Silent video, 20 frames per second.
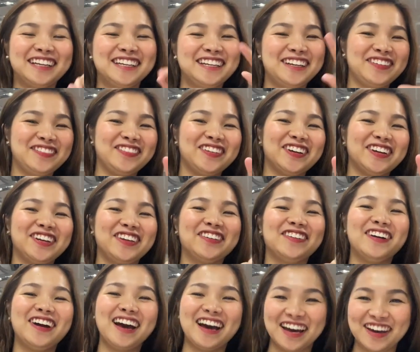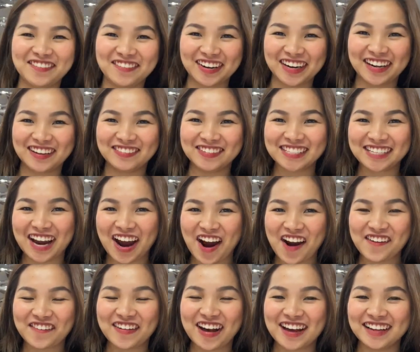And if you're new, hi, my name is
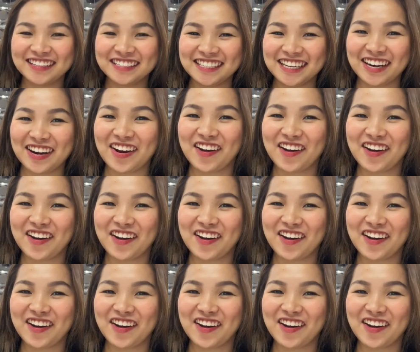Kyra, Valentin.